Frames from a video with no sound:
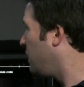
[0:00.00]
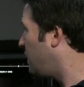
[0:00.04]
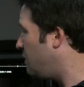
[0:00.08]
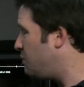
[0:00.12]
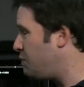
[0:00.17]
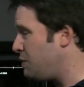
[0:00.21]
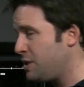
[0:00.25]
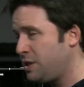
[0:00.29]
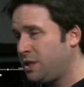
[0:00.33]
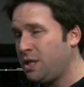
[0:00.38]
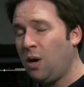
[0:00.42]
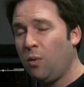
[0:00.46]

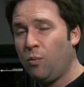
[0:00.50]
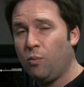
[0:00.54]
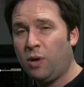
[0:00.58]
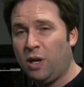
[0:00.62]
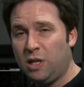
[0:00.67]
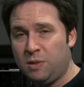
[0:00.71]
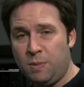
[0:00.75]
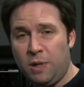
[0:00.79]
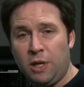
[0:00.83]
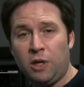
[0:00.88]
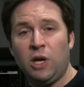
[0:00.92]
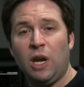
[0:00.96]
Gives me some,
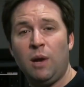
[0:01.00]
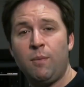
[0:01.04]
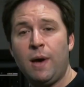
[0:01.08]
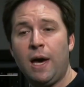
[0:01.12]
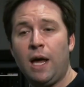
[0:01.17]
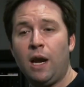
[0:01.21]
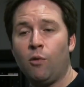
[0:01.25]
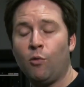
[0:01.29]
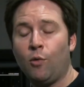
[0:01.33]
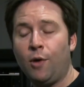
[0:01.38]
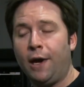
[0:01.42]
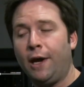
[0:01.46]
gives me a good
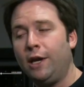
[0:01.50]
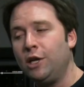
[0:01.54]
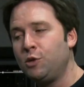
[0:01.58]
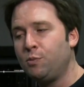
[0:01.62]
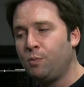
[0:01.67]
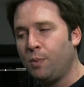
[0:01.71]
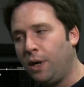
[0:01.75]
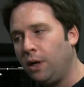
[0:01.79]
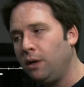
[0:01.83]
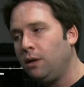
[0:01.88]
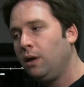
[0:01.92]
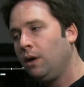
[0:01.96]
amount of
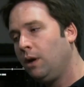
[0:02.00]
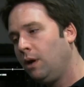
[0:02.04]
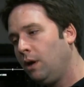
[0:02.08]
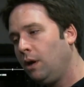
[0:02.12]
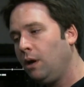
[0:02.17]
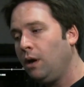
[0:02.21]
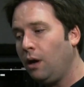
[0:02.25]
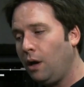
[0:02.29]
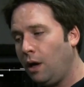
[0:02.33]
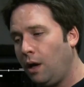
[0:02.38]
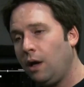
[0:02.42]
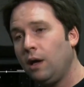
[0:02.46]
range, but
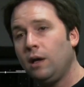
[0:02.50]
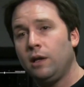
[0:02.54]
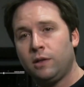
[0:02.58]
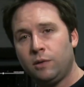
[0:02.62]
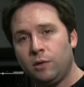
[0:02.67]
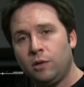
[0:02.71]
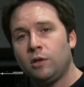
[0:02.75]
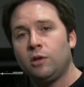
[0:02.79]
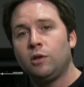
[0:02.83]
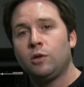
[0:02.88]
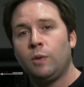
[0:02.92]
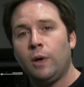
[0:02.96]
uh, it's
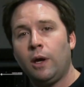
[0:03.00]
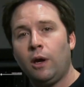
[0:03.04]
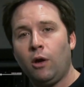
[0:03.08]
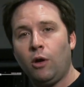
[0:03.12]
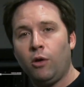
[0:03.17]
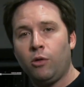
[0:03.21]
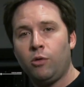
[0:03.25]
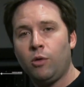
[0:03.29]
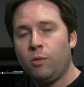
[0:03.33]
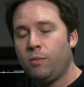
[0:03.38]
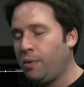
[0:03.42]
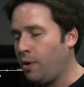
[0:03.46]
a little
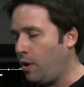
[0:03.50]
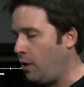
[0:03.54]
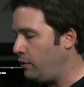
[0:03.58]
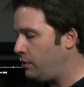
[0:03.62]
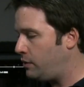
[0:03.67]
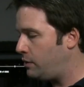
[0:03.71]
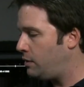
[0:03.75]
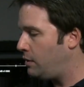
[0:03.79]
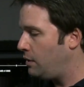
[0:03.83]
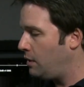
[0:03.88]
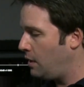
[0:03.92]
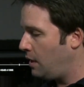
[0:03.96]
quicker through
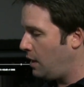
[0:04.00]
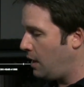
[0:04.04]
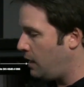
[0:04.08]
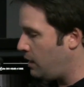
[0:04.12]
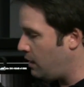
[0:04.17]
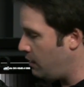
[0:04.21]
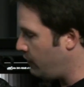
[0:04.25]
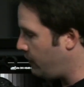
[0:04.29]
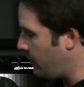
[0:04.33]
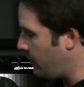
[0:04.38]
post. And then